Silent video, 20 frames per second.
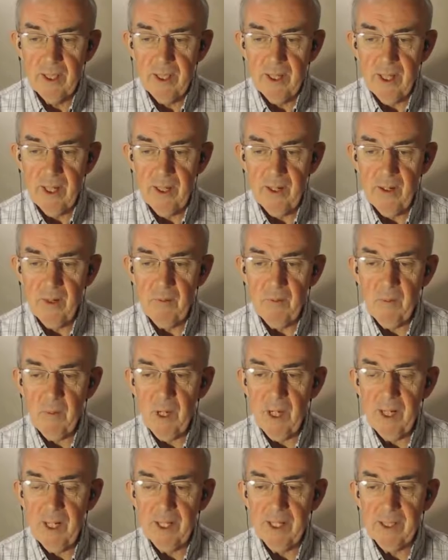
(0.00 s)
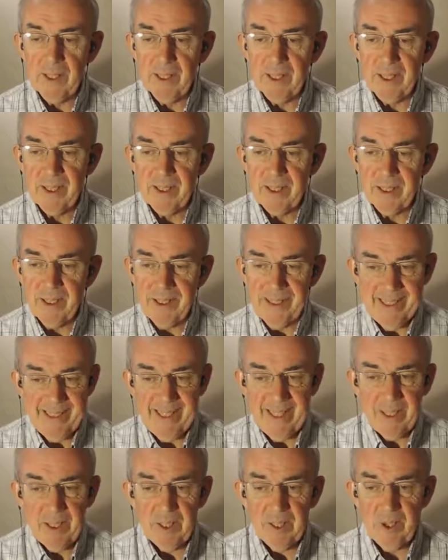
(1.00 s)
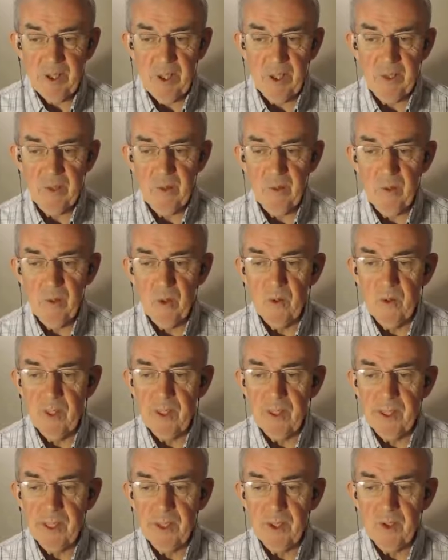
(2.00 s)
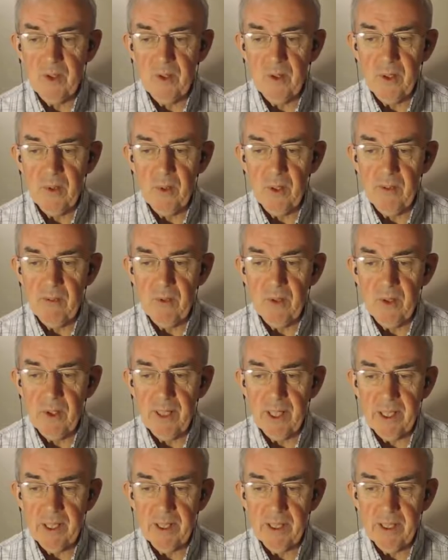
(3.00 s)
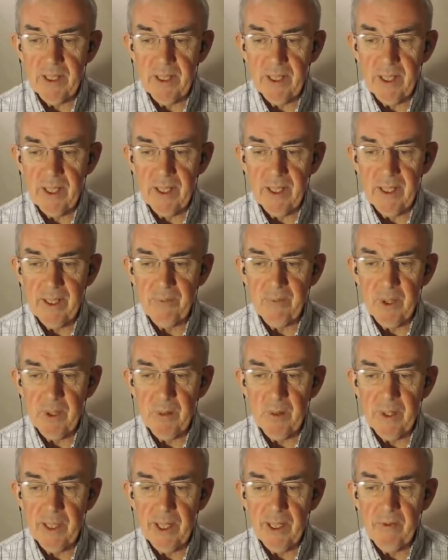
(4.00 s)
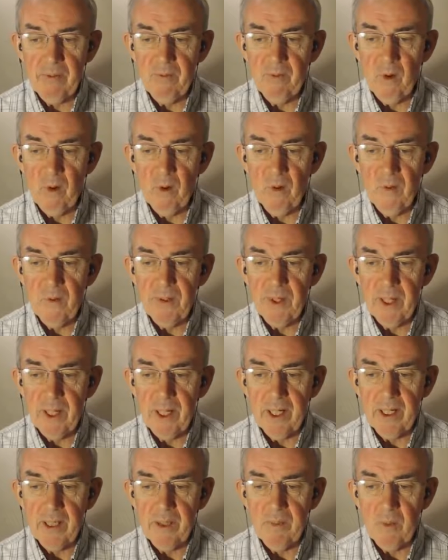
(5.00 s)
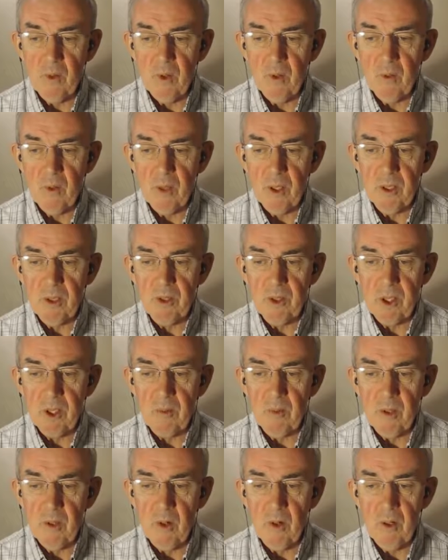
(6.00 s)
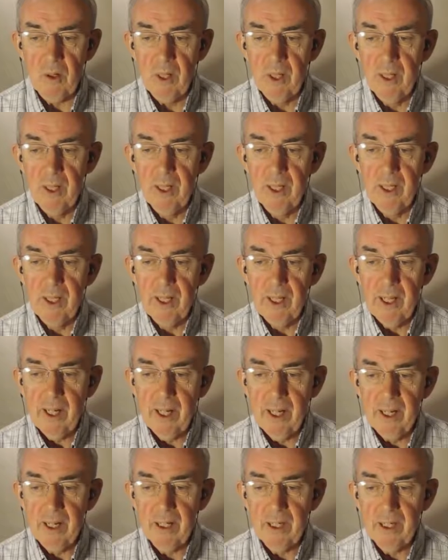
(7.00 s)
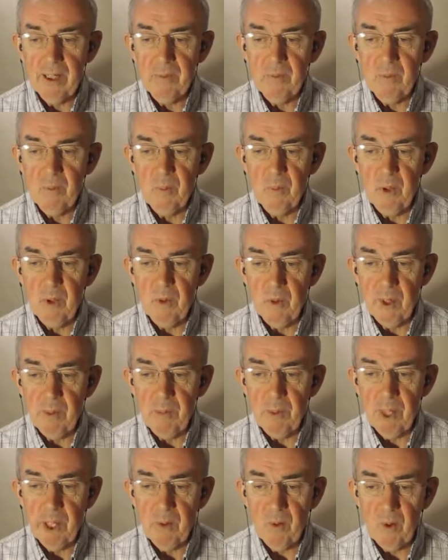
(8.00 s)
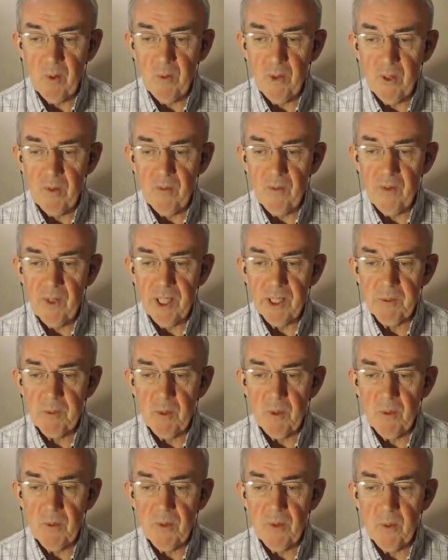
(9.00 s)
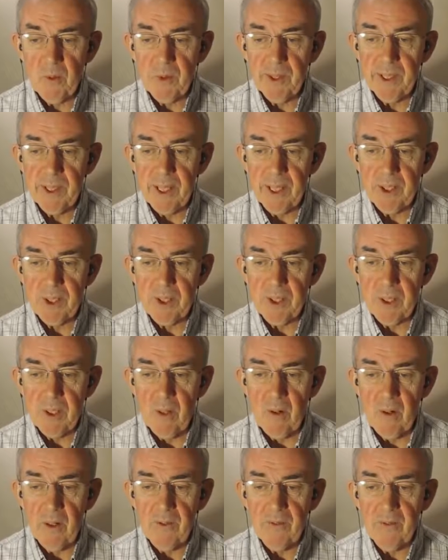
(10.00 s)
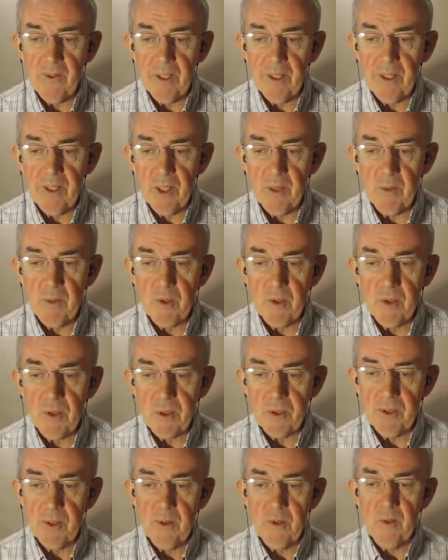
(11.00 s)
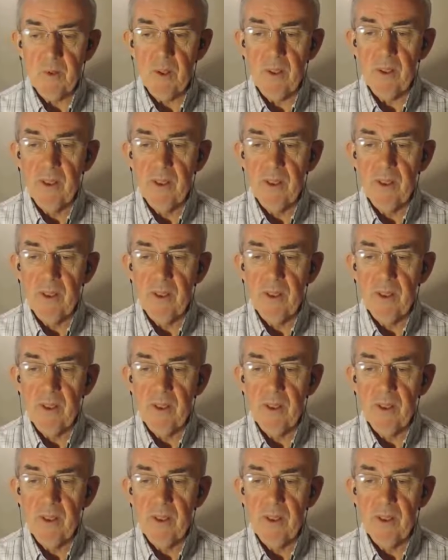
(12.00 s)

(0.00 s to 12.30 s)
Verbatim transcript: Um, and that's a show that we really enjoy. We have a good natter, and people get involved, and you're more than welcome to come along. Um, the replay will be on Facebook. If you want to catch us live, then you come across to uh,